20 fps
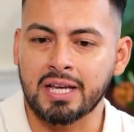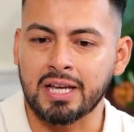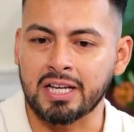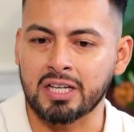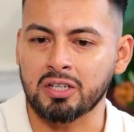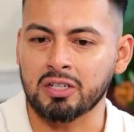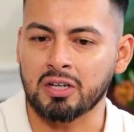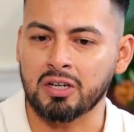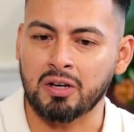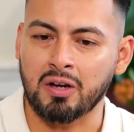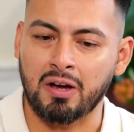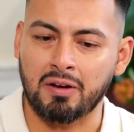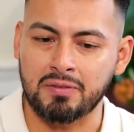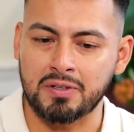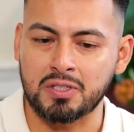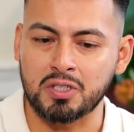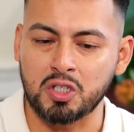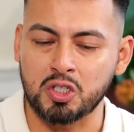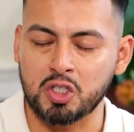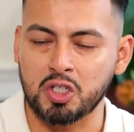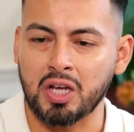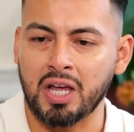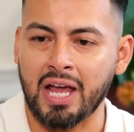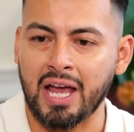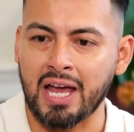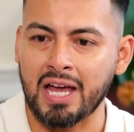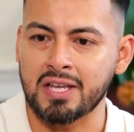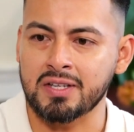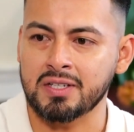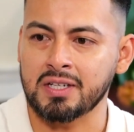And obviously she
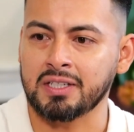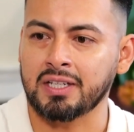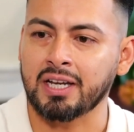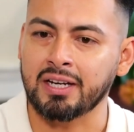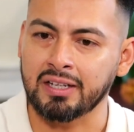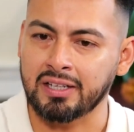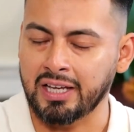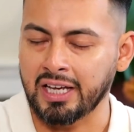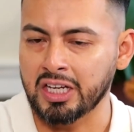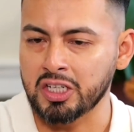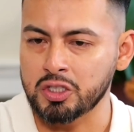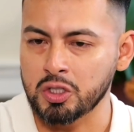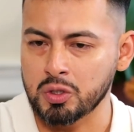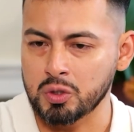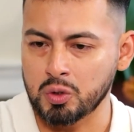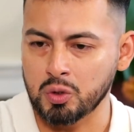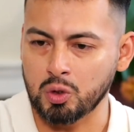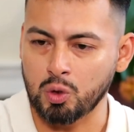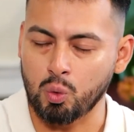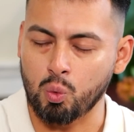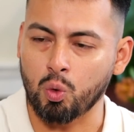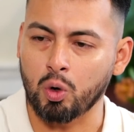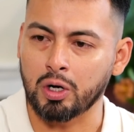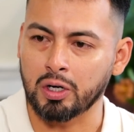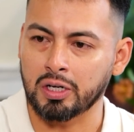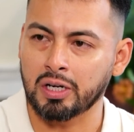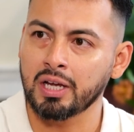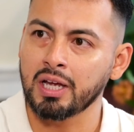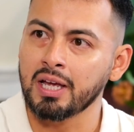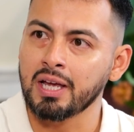has a dedication to the
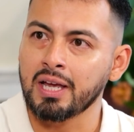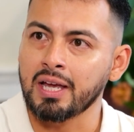work.